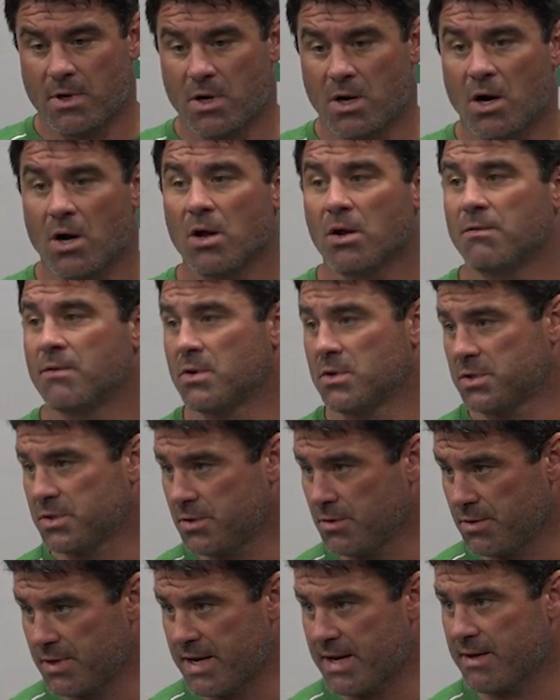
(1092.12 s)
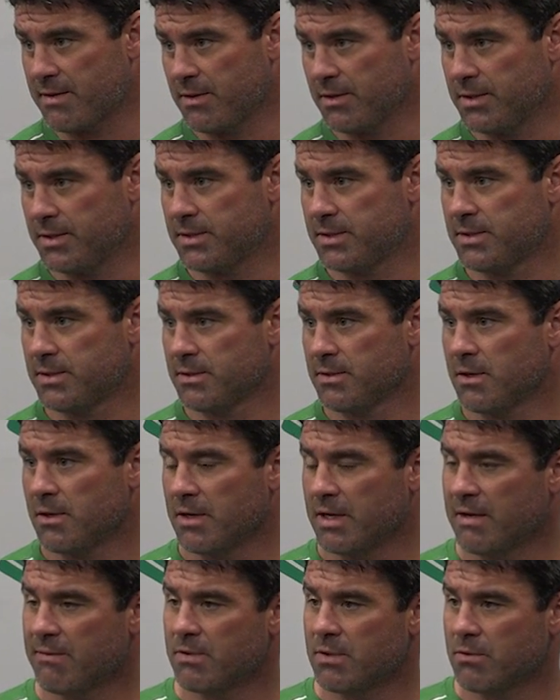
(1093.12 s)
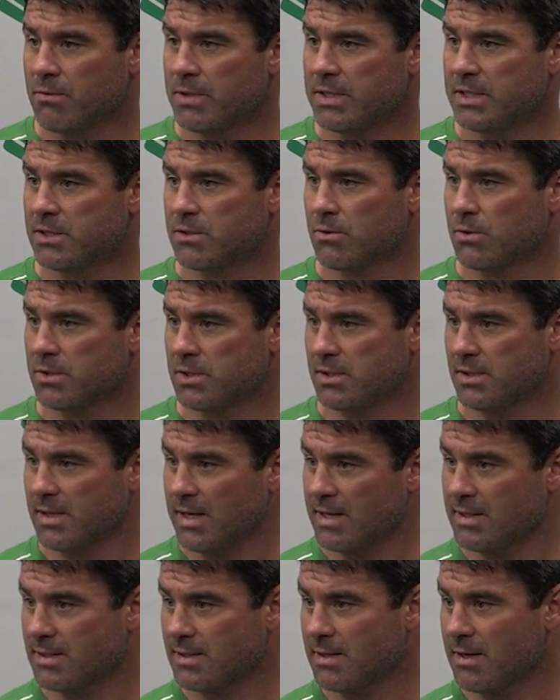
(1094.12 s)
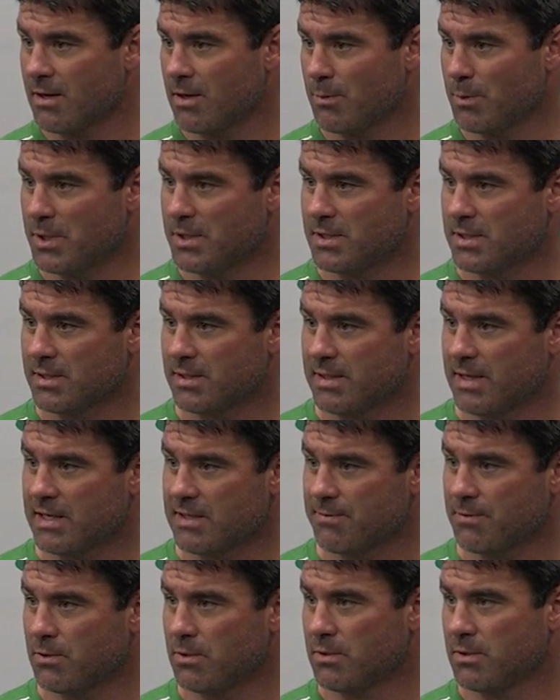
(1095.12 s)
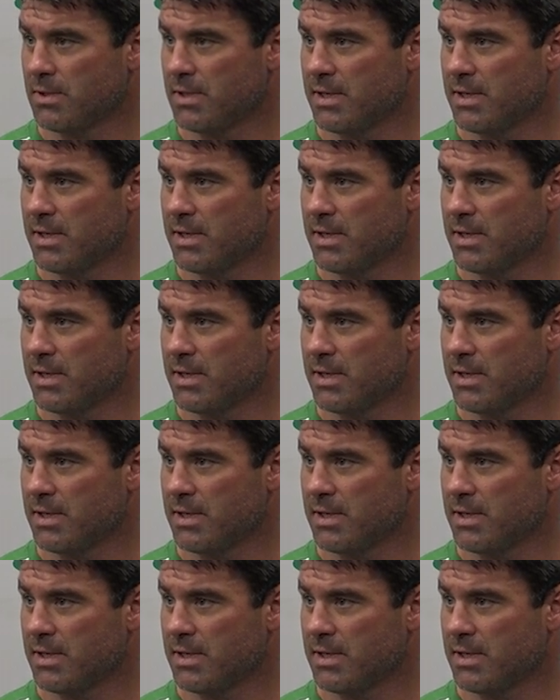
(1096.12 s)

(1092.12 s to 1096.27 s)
all of our student athletes are given the resources necessary to be successful.